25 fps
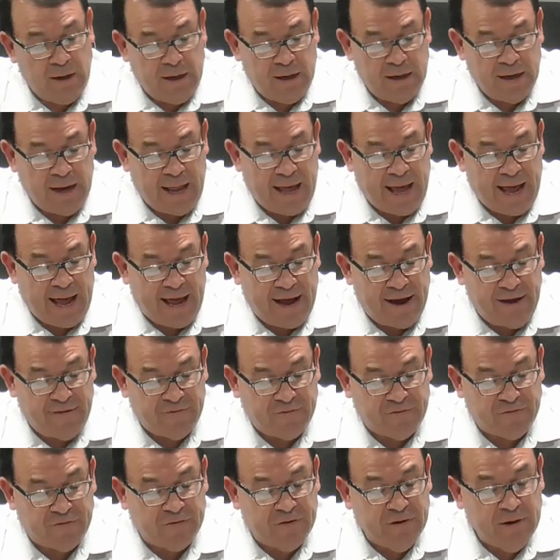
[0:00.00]
life.
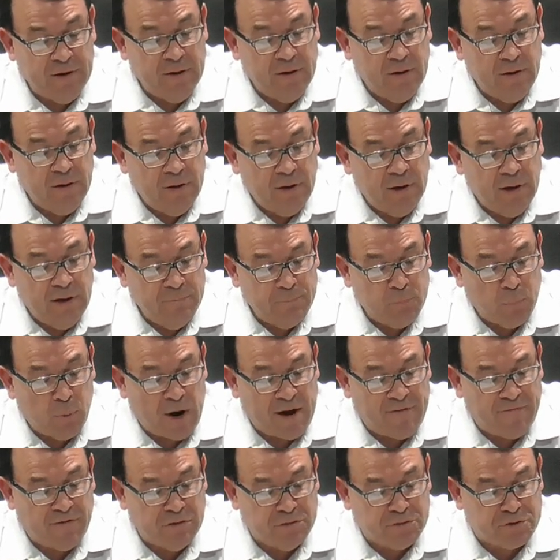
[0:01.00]

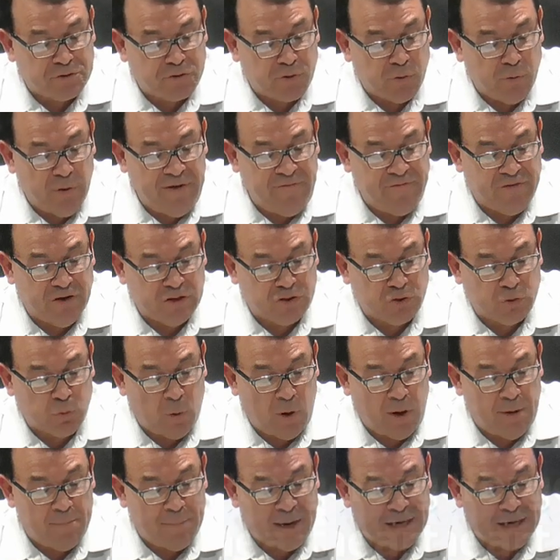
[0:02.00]
Proverbs 3, verse 1 My